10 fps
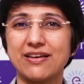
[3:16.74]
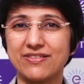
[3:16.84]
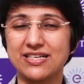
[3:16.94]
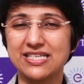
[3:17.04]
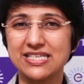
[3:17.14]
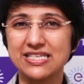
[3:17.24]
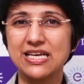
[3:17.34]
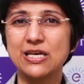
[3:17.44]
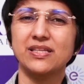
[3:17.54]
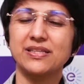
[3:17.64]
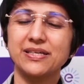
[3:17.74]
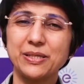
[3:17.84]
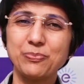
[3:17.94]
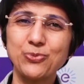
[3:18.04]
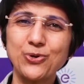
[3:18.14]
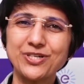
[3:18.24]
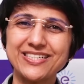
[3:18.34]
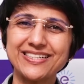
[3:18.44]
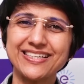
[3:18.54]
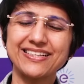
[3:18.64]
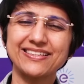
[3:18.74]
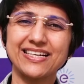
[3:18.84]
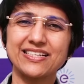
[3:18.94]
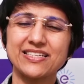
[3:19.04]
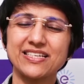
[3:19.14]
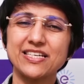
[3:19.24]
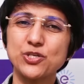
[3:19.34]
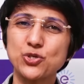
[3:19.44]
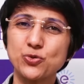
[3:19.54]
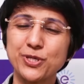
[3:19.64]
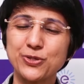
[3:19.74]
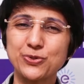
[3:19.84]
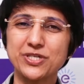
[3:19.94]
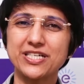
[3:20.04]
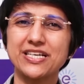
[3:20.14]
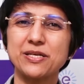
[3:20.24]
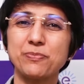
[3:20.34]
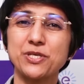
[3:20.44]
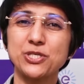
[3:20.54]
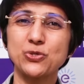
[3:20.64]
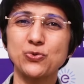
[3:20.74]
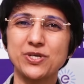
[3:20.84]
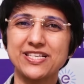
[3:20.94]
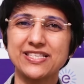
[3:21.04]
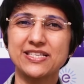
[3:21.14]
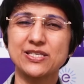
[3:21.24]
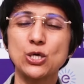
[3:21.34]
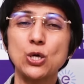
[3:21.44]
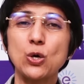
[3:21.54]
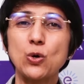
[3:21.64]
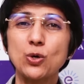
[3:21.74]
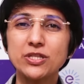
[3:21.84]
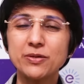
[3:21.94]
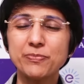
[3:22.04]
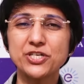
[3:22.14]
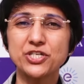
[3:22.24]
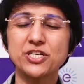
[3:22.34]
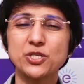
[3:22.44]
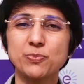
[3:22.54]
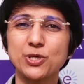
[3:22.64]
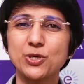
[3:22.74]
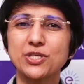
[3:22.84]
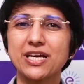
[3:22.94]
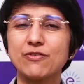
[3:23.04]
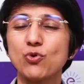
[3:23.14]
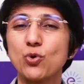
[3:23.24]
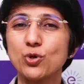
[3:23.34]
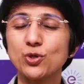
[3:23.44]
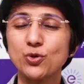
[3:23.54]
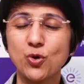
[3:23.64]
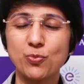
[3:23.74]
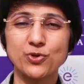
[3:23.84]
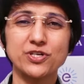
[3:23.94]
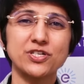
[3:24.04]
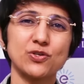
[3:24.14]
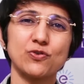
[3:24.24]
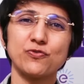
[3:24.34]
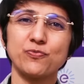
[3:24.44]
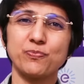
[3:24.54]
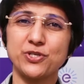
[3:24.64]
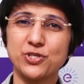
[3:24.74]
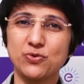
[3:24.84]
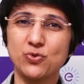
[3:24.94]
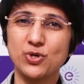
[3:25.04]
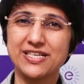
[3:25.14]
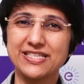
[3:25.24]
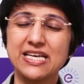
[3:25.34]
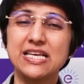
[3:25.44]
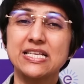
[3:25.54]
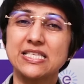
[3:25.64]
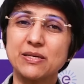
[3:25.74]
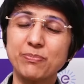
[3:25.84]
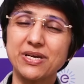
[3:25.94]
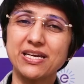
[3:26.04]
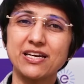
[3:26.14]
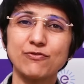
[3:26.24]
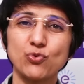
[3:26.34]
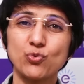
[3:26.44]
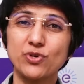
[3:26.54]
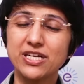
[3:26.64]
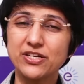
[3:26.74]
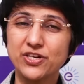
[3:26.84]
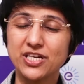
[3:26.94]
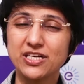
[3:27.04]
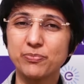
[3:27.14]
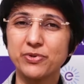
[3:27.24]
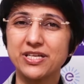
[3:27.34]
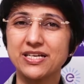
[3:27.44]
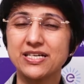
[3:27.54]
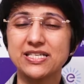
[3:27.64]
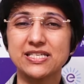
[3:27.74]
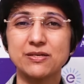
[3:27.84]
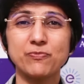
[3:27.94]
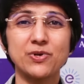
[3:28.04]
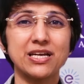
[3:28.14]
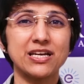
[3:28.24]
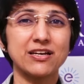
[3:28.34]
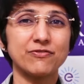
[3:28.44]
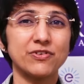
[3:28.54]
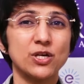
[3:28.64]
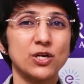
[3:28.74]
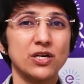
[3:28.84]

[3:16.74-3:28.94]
levels. The important thing that needs to be noted in PCOS is all the patients may not have all the components of PCOS. Some may have only irregular periods, some may have